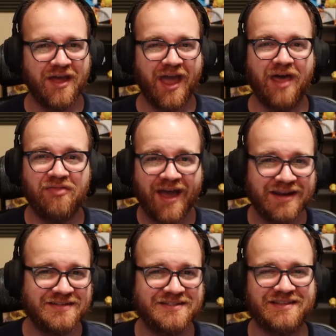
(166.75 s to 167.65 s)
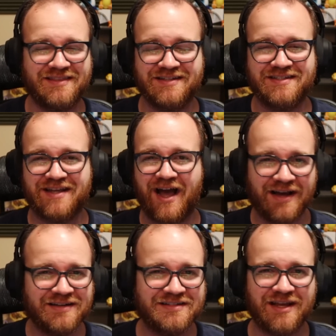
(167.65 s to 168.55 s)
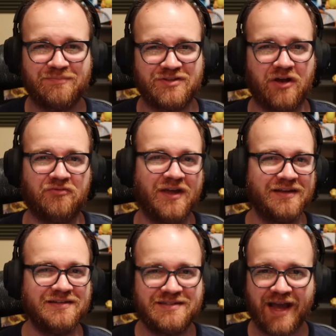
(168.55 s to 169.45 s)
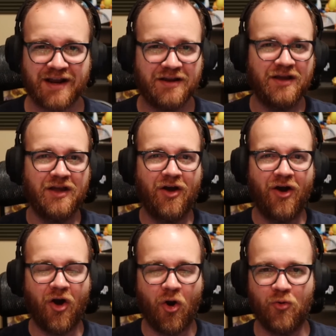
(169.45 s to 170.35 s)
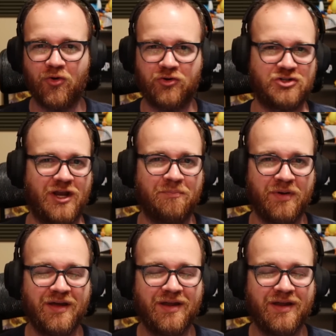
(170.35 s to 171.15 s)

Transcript: and that is this concept of deck ownership.